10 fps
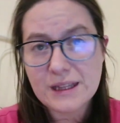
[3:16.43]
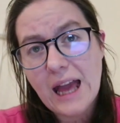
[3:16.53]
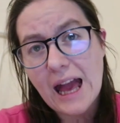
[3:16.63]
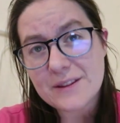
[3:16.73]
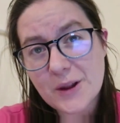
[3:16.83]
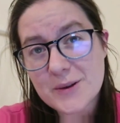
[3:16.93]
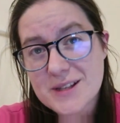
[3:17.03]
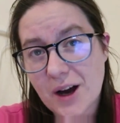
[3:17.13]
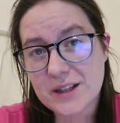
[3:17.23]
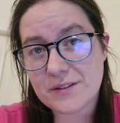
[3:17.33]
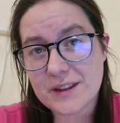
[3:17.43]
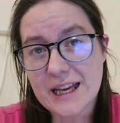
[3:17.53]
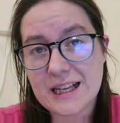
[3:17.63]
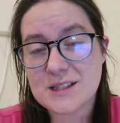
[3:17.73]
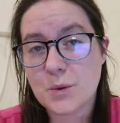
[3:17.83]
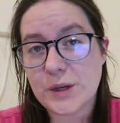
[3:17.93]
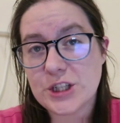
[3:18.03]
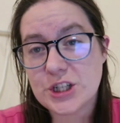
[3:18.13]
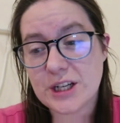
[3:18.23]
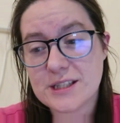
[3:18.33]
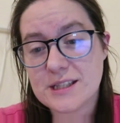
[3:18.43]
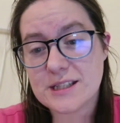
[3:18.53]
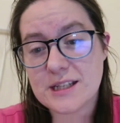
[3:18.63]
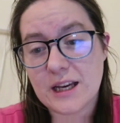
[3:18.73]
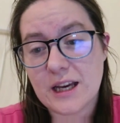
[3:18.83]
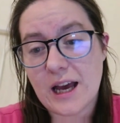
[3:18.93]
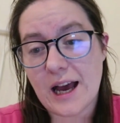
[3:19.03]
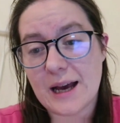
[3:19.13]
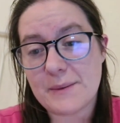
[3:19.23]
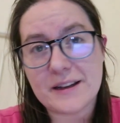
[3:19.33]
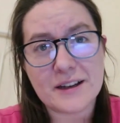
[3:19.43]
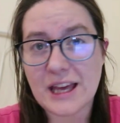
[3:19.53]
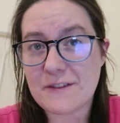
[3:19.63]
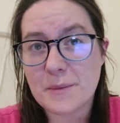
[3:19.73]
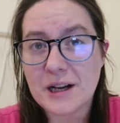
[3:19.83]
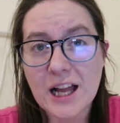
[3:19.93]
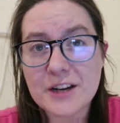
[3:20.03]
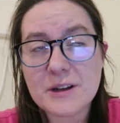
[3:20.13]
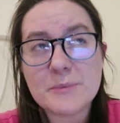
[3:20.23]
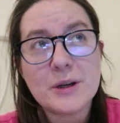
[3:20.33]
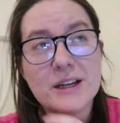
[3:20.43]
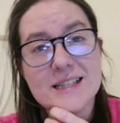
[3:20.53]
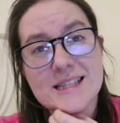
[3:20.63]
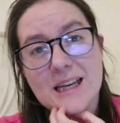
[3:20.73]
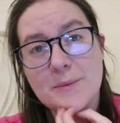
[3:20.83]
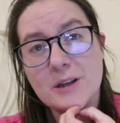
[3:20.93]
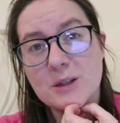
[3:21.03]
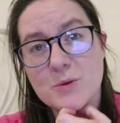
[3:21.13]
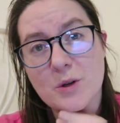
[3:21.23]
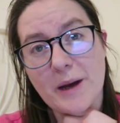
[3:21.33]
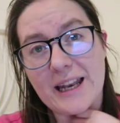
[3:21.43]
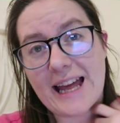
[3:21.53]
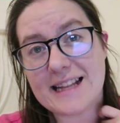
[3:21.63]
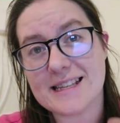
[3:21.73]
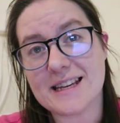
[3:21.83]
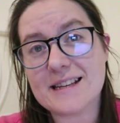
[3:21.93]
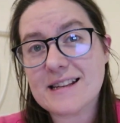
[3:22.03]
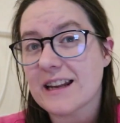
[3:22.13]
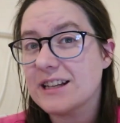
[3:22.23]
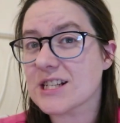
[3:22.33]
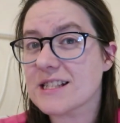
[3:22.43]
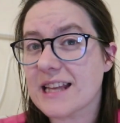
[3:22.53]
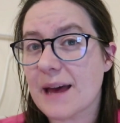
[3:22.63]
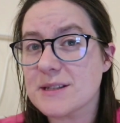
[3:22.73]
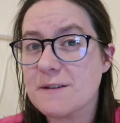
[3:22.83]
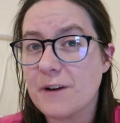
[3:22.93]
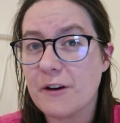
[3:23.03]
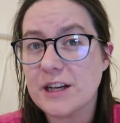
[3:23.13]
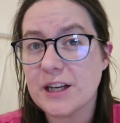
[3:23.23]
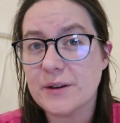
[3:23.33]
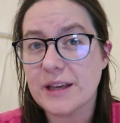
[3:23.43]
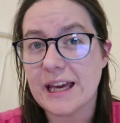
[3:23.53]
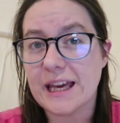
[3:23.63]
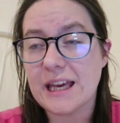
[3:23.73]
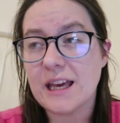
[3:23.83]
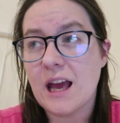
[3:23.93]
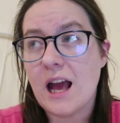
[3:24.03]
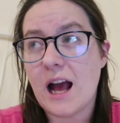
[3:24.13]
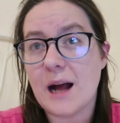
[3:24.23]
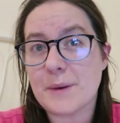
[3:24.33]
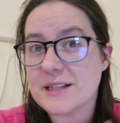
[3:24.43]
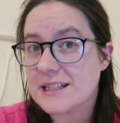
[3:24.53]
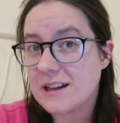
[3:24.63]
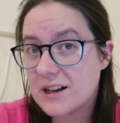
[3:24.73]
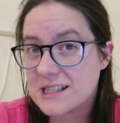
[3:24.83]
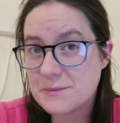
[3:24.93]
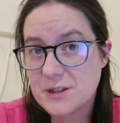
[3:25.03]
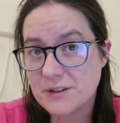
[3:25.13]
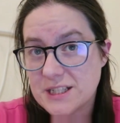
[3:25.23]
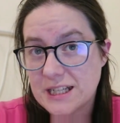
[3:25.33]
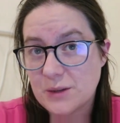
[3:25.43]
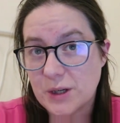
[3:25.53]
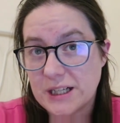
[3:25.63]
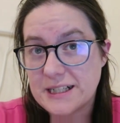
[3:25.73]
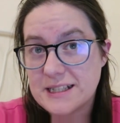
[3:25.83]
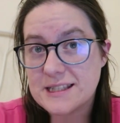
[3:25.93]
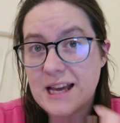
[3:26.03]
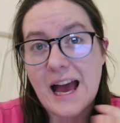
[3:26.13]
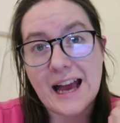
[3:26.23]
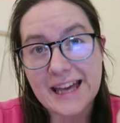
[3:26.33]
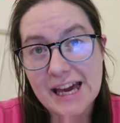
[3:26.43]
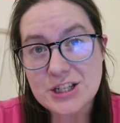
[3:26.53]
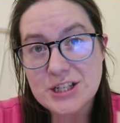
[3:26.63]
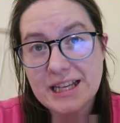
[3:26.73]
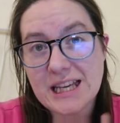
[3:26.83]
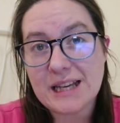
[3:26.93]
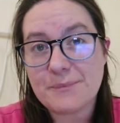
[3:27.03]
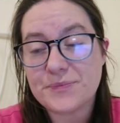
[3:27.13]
those kind of things, we just, and I gave him a colouring book and a sticker book that was all about letters, and I just kept it very low key. I didn't ask him to read any words. Occasionally,